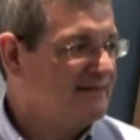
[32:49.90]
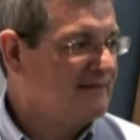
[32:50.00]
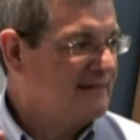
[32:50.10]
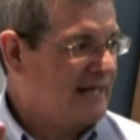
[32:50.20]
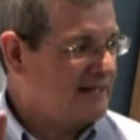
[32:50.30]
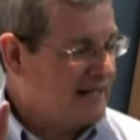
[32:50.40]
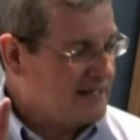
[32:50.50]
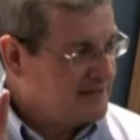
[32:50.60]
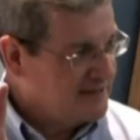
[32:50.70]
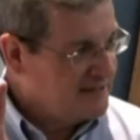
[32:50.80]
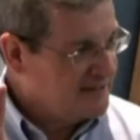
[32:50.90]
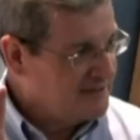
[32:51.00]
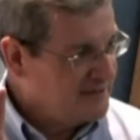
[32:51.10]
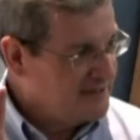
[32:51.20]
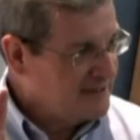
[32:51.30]
That, that
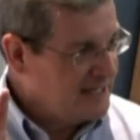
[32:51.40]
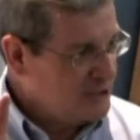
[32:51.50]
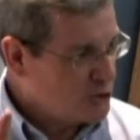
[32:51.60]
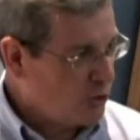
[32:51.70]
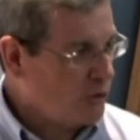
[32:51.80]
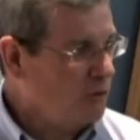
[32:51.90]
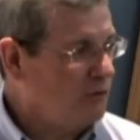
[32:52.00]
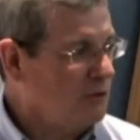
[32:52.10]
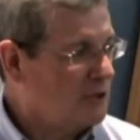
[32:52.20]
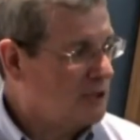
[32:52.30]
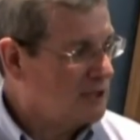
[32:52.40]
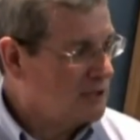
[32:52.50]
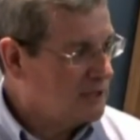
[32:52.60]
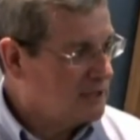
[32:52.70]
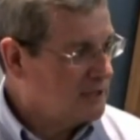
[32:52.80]
eternal,
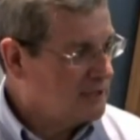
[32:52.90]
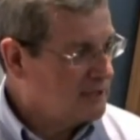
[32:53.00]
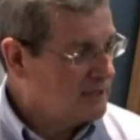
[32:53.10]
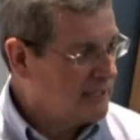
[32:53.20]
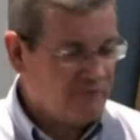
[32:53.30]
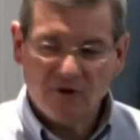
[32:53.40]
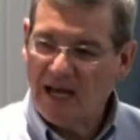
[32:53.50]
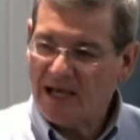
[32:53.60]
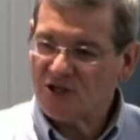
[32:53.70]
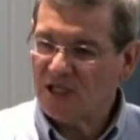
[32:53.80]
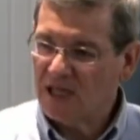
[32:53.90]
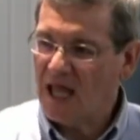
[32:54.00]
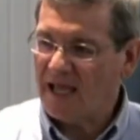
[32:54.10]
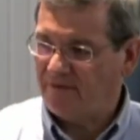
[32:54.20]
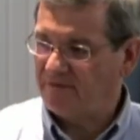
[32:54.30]
everlasting
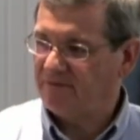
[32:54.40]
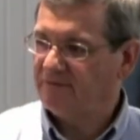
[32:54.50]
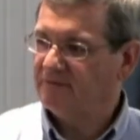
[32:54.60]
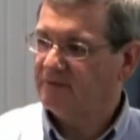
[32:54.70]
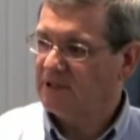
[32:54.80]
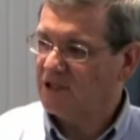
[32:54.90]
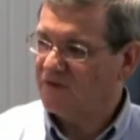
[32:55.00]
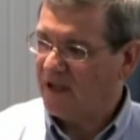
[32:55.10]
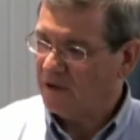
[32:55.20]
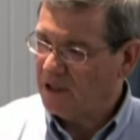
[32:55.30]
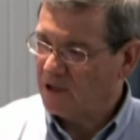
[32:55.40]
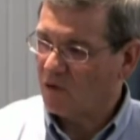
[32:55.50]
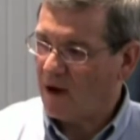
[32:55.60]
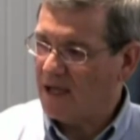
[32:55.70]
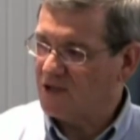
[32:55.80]
life is found in
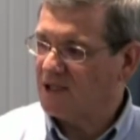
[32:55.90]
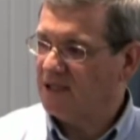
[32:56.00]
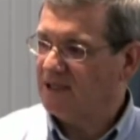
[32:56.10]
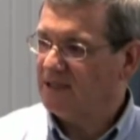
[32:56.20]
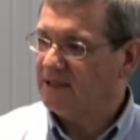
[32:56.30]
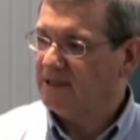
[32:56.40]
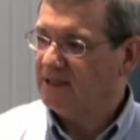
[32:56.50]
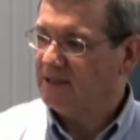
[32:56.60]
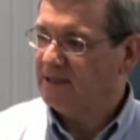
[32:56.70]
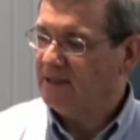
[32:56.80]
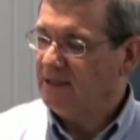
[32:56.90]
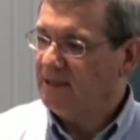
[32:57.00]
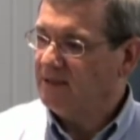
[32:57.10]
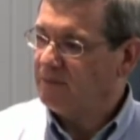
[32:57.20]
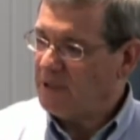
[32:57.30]
Christ.
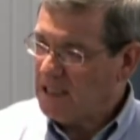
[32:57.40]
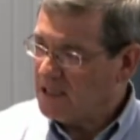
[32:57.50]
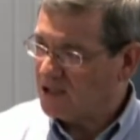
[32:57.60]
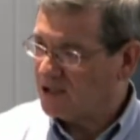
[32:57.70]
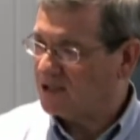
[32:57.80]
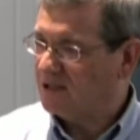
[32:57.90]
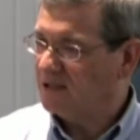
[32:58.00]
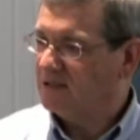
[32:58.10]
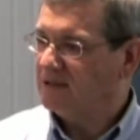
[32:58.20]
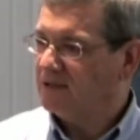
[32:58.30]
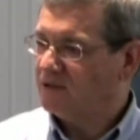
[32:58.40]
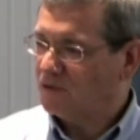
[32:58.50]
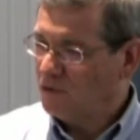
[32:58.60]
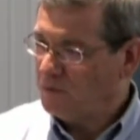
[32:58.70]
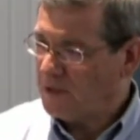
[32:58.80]
Peace,
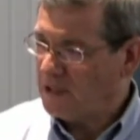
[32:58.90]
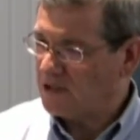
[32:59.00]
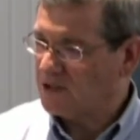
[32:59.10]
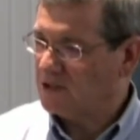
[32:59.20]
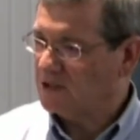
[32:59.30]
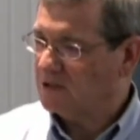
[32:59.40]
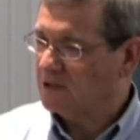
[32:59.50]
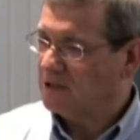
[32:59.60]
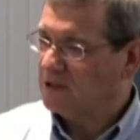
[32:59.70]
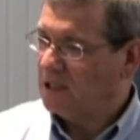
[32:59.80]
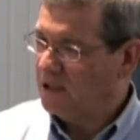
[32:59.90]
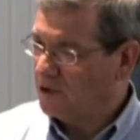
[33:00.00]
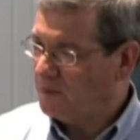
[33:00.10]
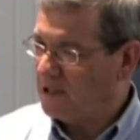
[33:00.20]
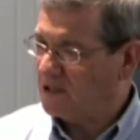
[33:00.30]
true peace, inner
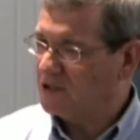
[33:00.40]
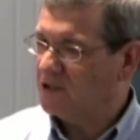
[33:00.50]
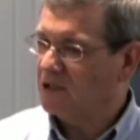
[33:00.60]
peace